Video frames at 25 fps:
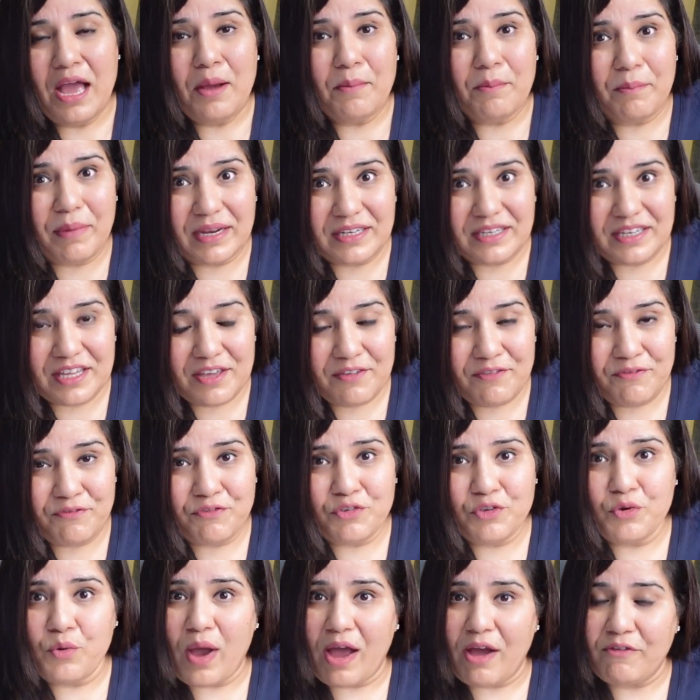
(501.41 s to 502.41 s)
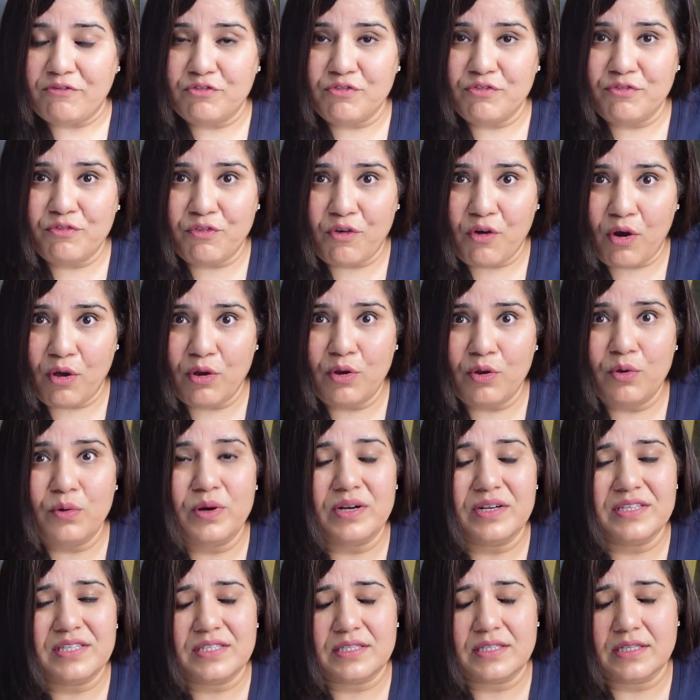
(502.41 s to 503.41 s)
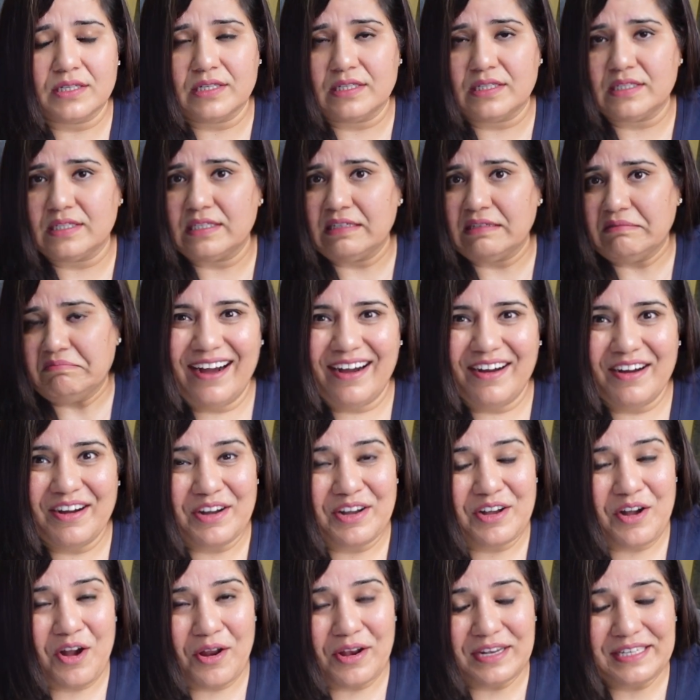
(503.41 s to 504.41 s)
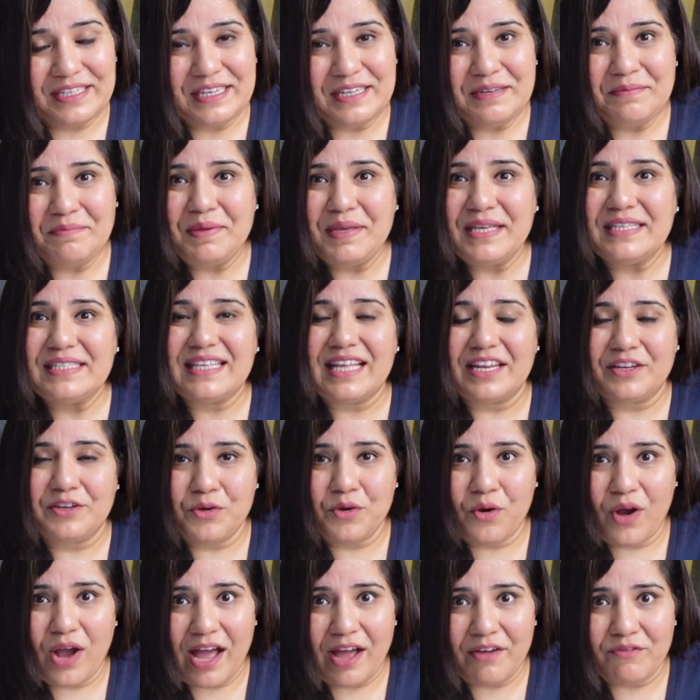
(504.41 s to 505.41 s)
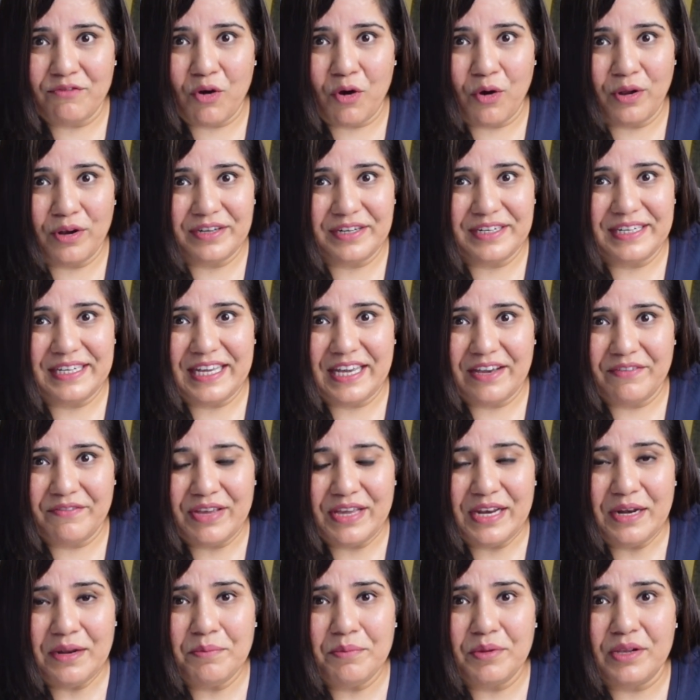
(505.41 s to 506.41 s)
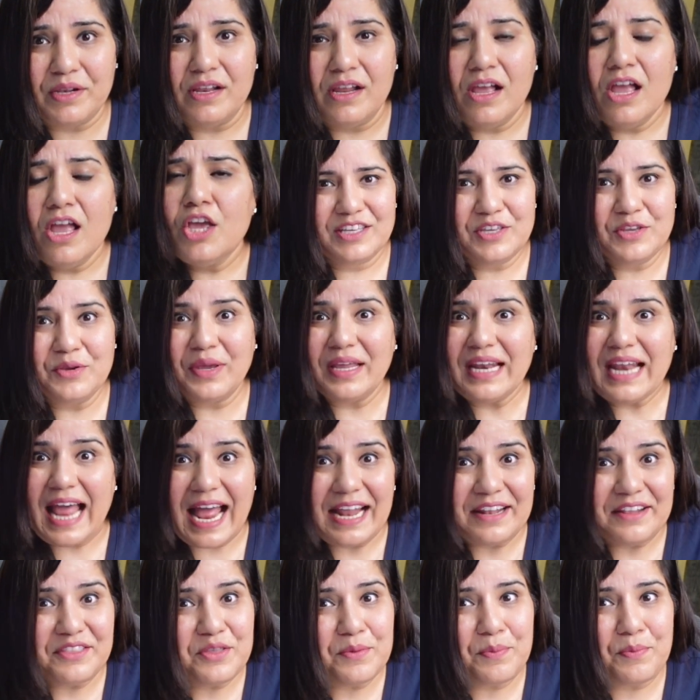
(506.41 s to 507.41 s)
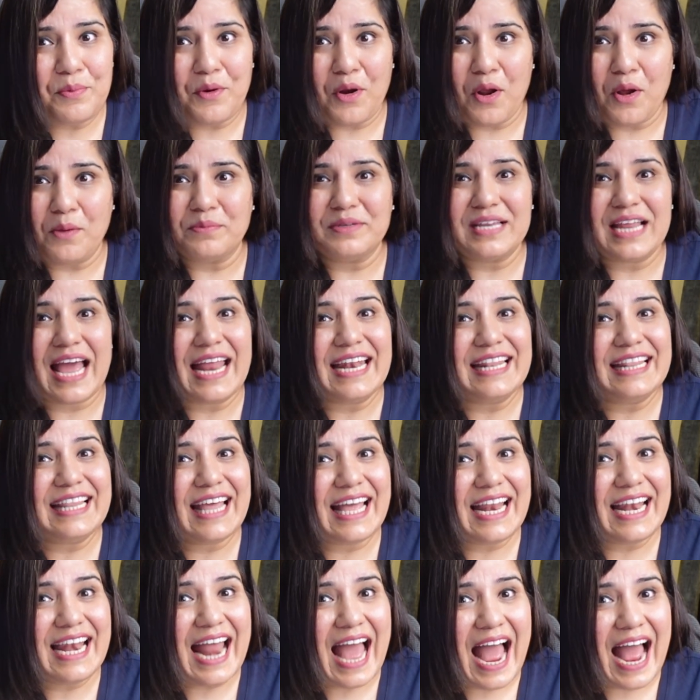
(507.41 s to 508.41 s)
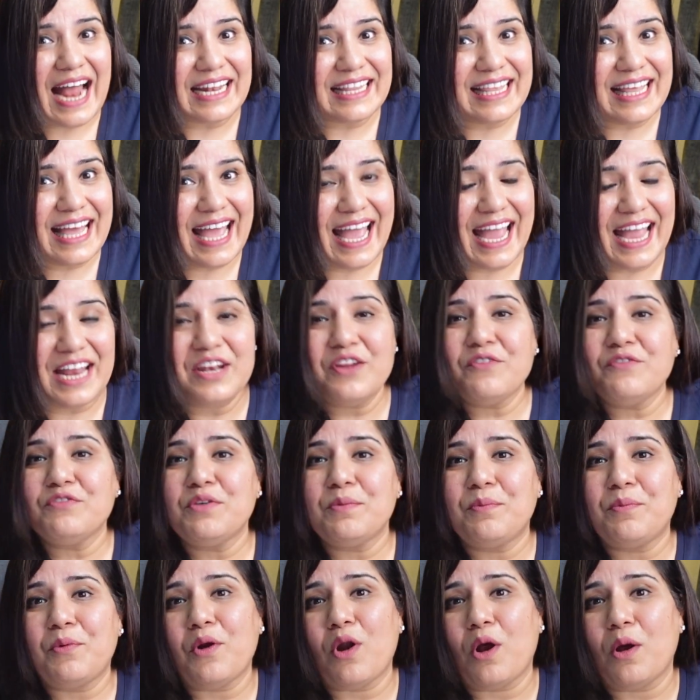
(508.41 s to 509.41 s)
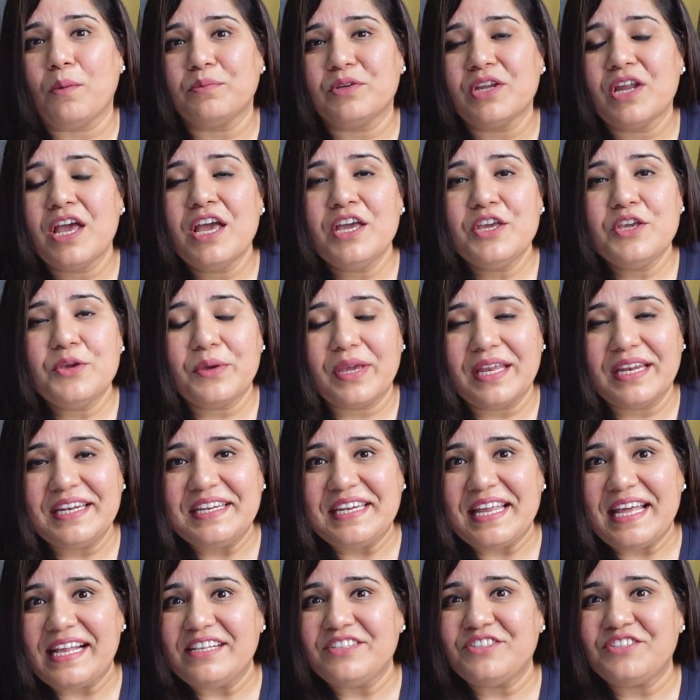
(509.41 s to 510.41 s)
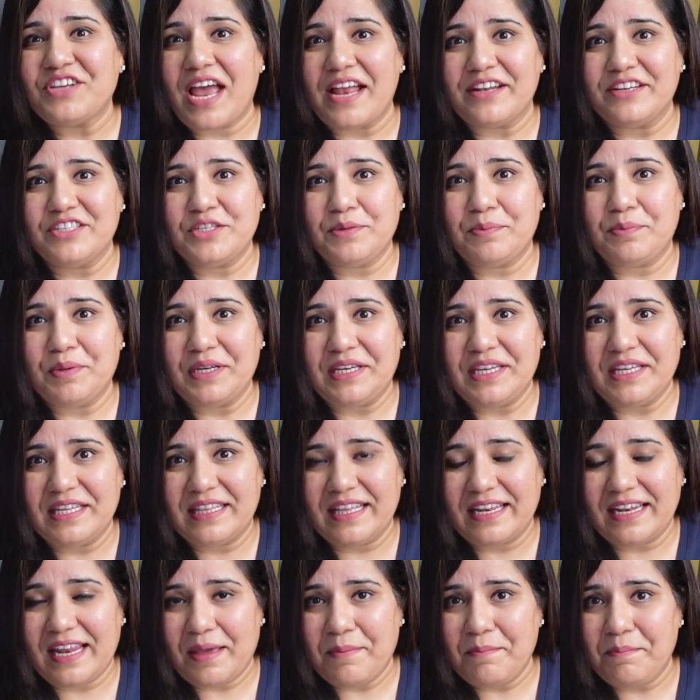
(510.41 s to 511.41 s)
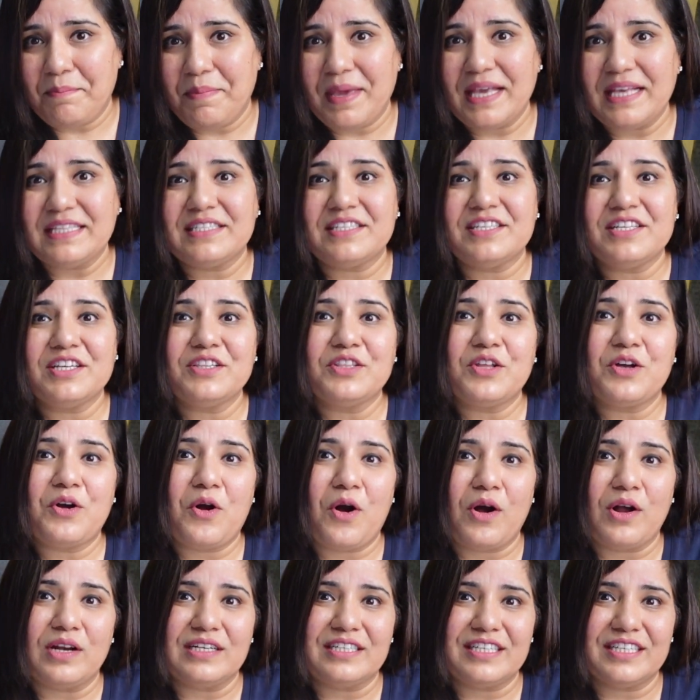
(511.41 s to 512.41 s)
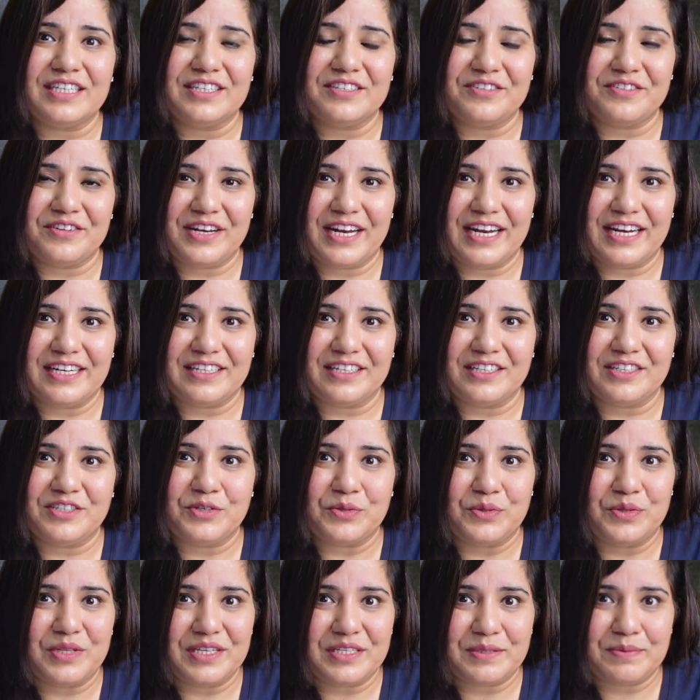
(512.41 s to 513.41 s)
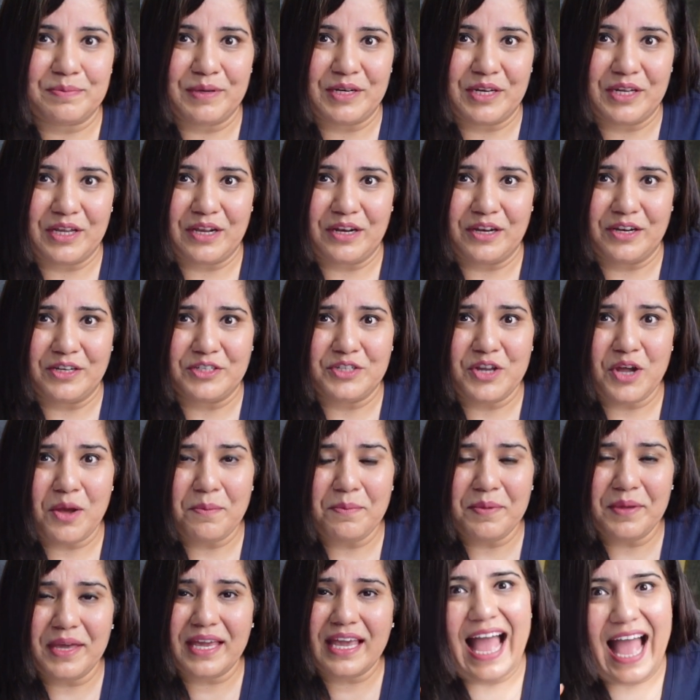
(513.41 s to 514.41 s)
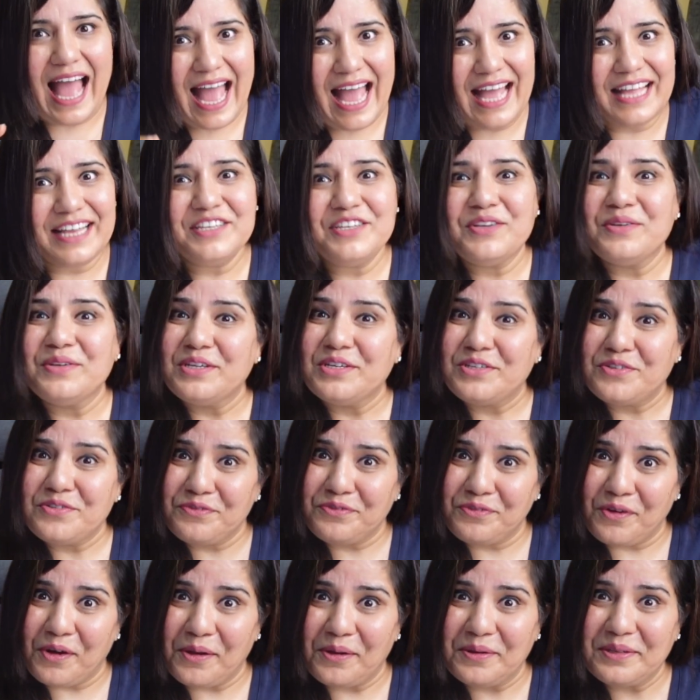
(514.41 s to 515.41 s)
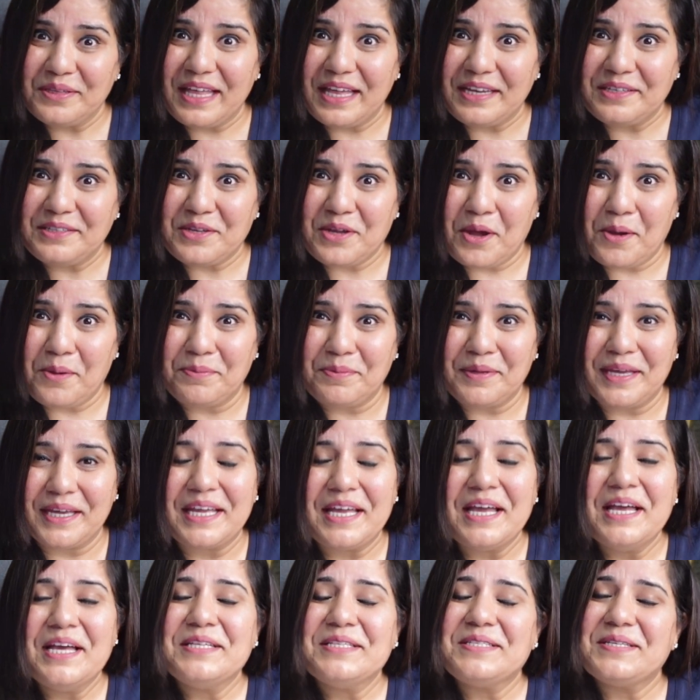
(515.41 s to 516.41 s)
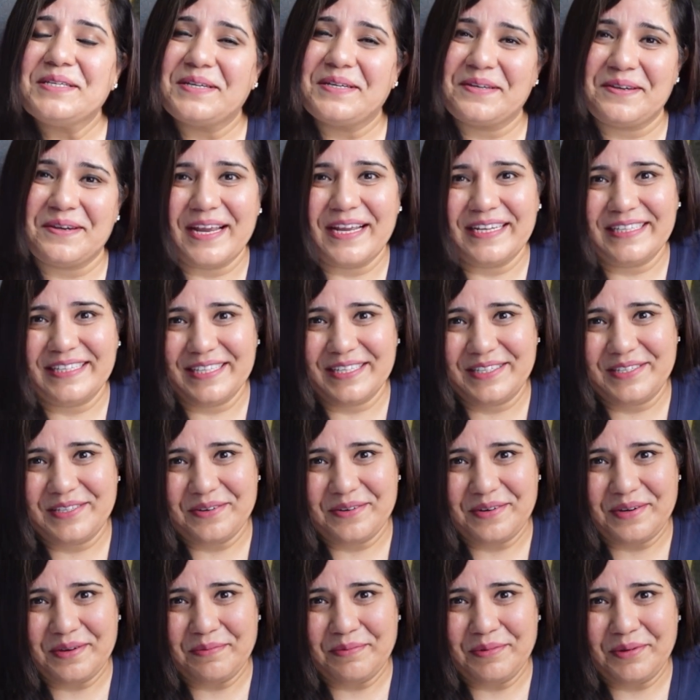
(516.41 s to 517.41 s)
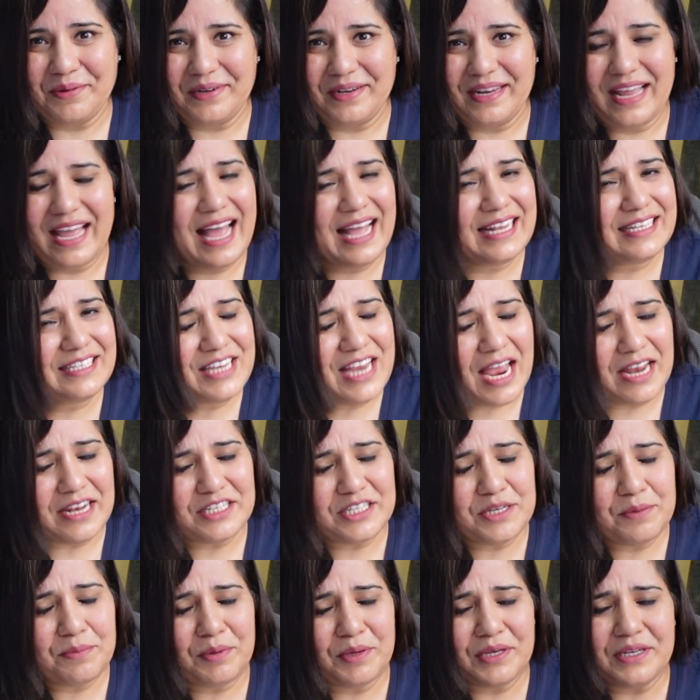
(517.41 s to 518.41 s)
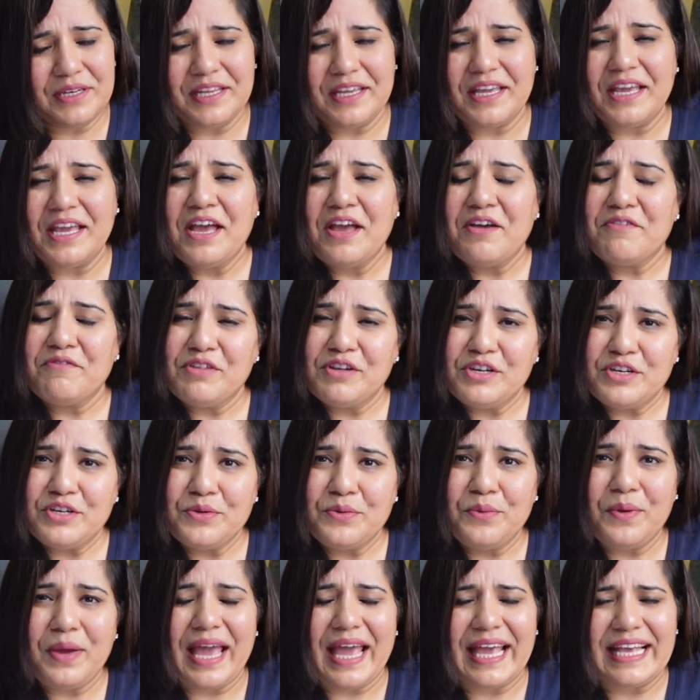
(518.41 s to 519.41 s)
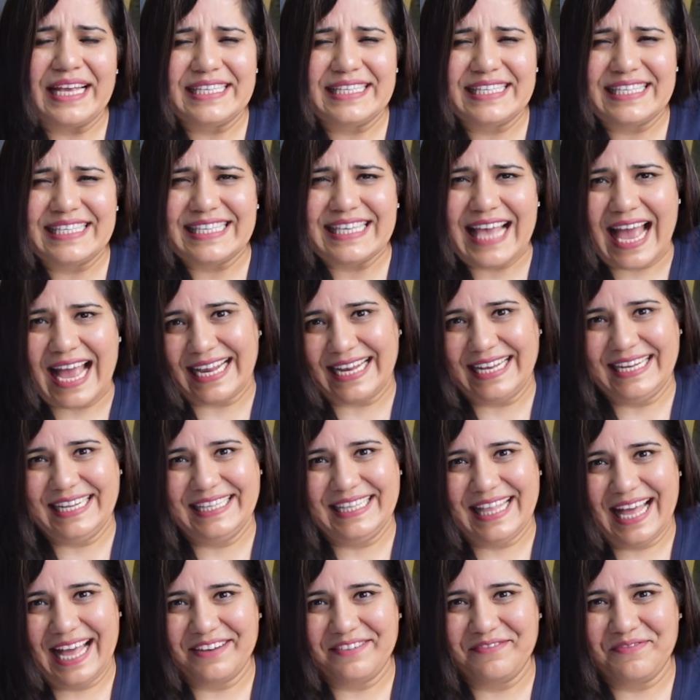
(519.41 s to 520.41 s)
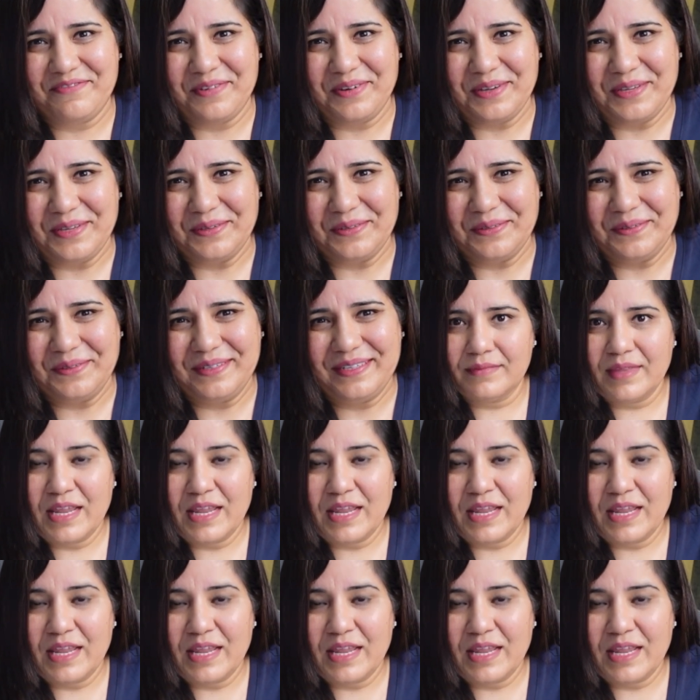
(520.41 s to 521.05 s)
But if you have to follow a certain content piece that you have already available, you can add the prompt, and then at the end of the prompt, you can tell ChatGPT that I'm pasting the content related to this particular topic, and you need to follow that topic to create the storyboard. And ChatGPT will do exactly that for you.